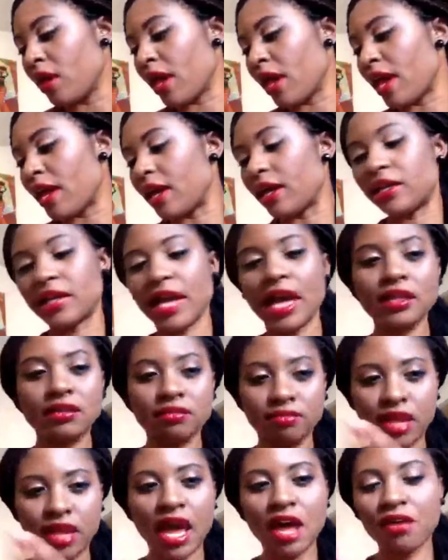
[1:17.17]
And
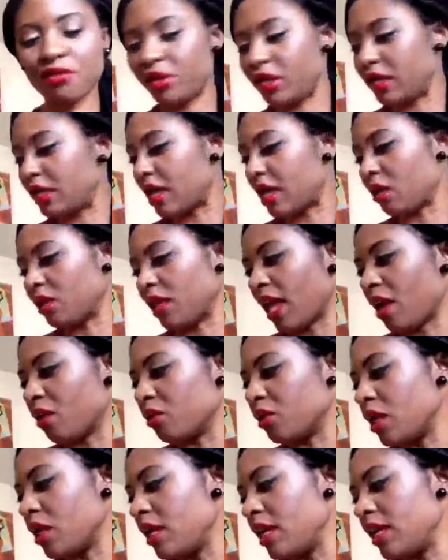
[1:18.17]
I'll read it out
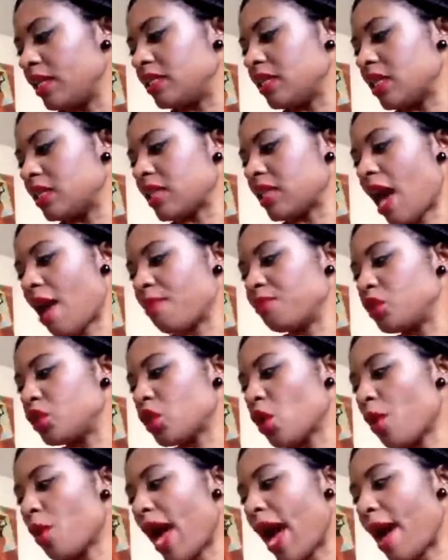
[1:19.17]
loud. It says, "I'm
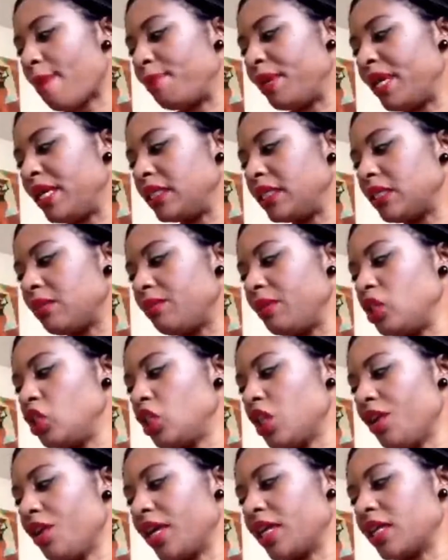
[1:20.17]
so happy to be
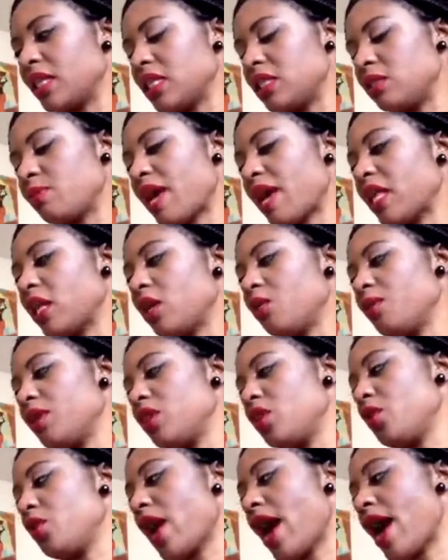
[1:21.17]
sharing this palette
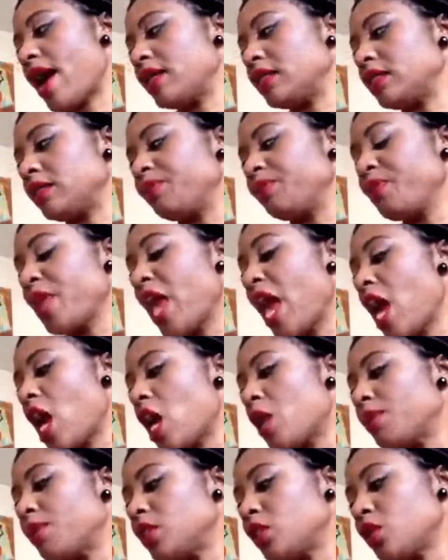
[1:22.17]
with you guys.
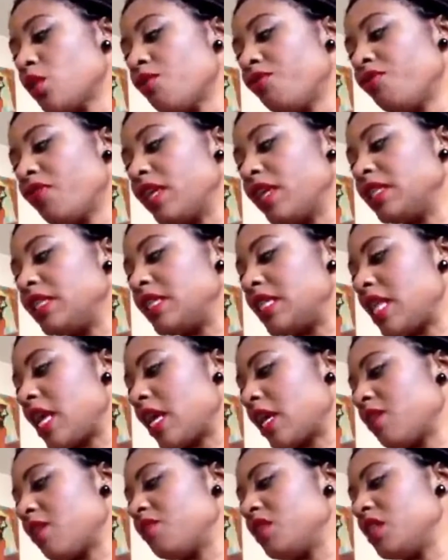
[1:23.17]
It was so fun to
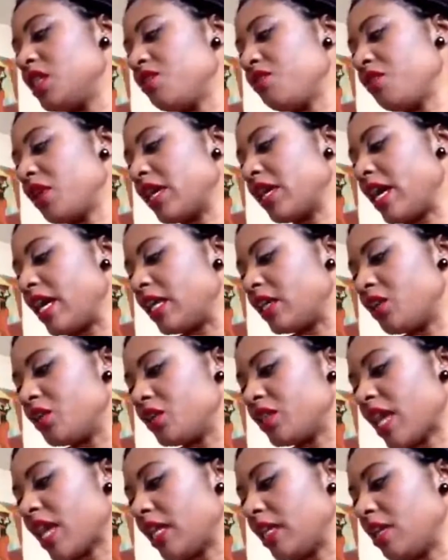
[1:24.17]
think of the different
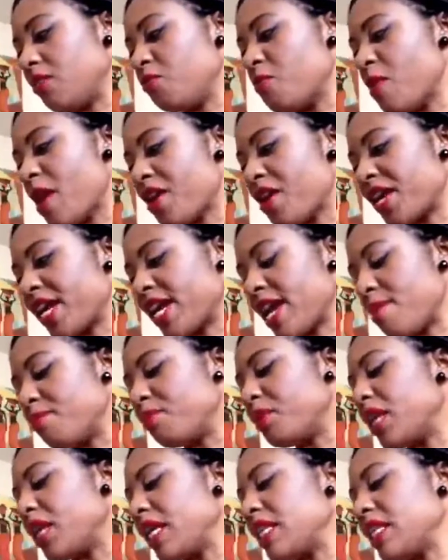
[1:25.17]
colors I love wearing and
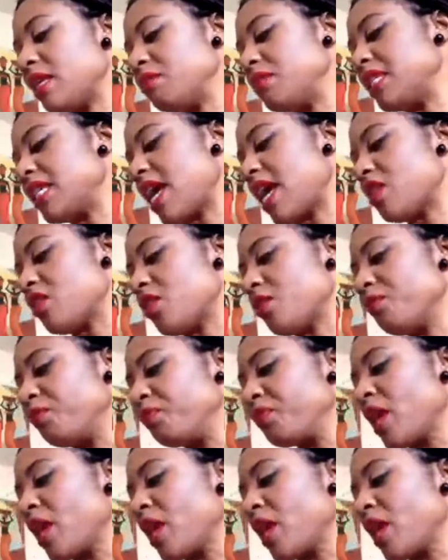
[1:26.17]
putting them together.